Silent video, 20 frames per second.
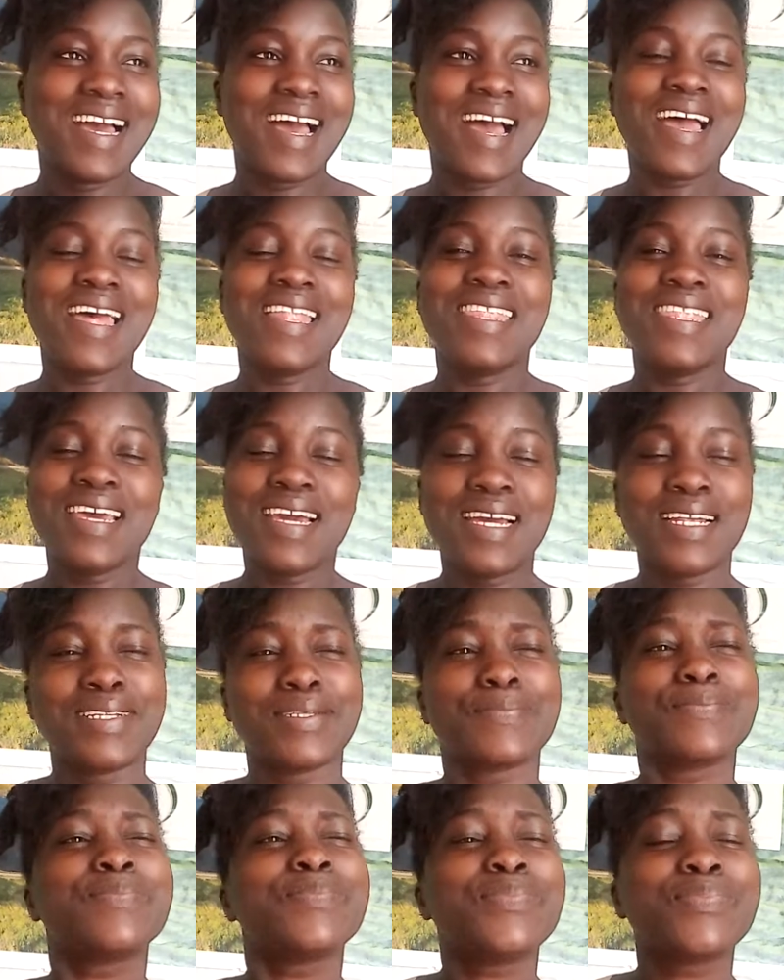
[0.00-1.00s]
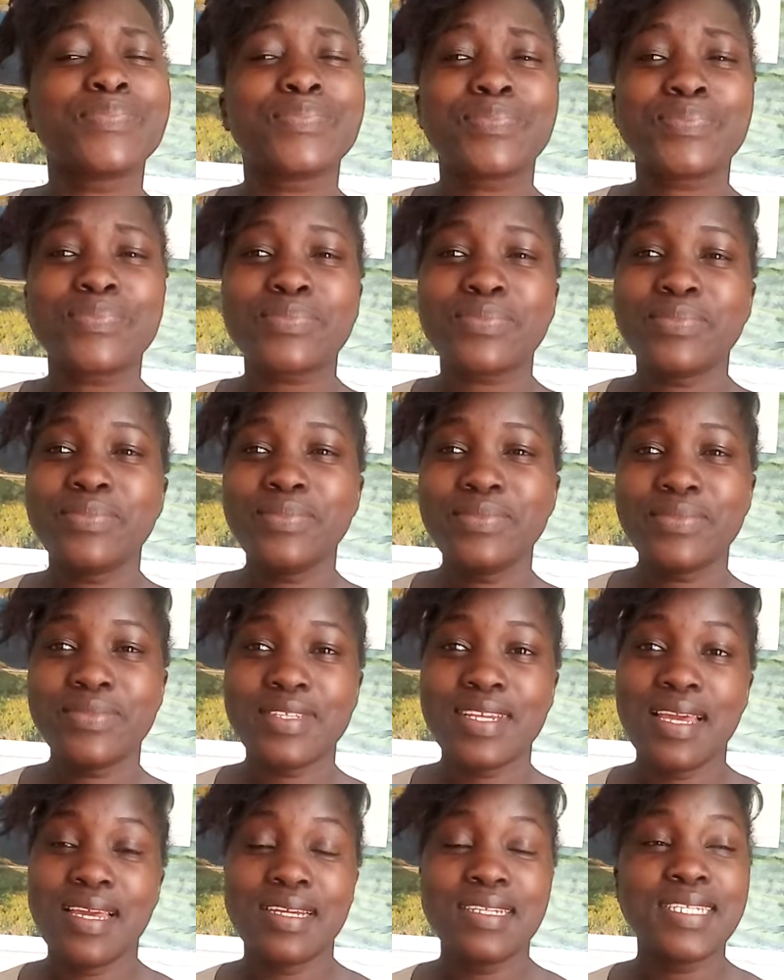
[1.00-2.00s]
And then
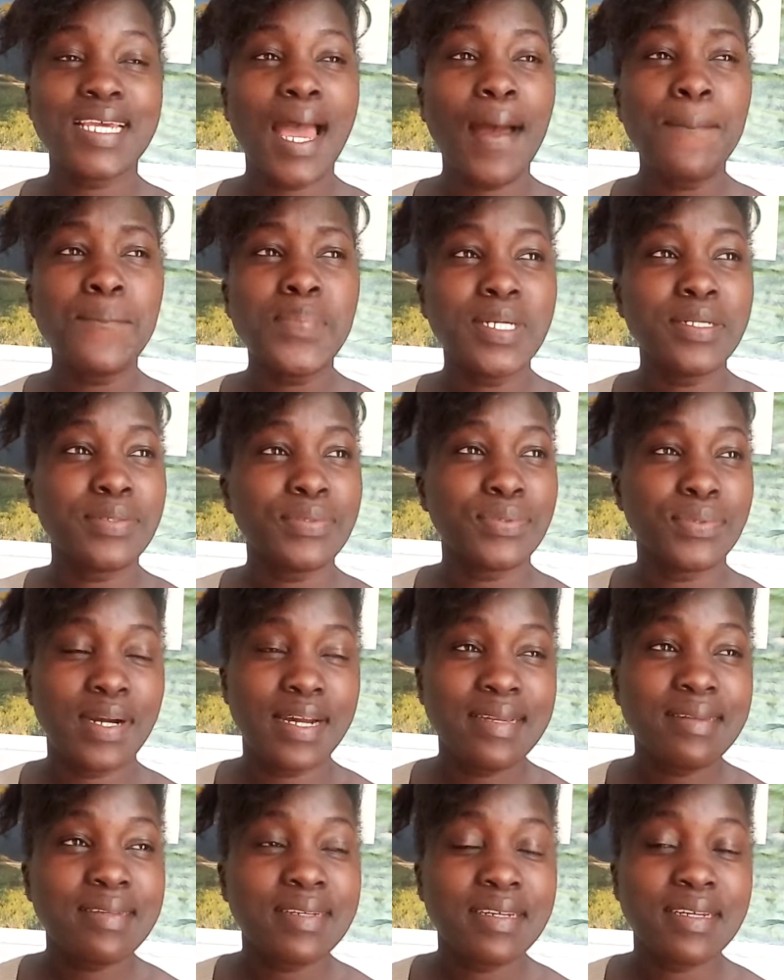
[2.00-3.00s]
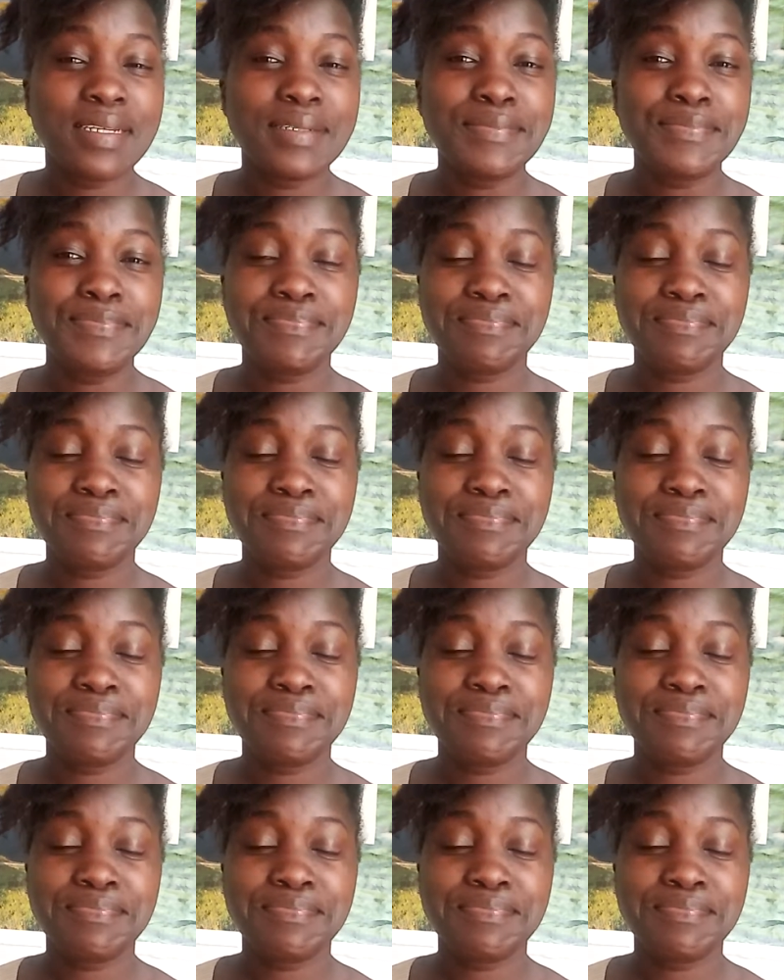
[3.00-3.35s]
it happened one day,